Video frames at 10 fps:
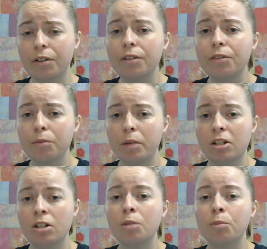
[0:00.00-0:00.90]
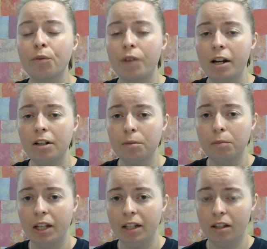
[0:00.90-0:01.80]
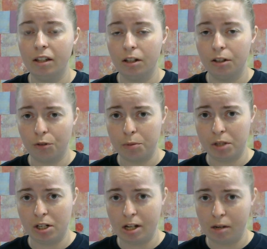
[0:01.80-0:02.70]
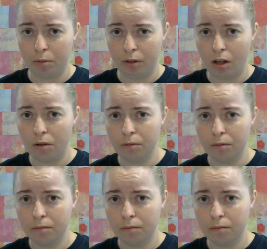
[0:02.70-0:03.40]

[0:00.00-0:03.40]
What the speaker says: information and provided some links in the description down below.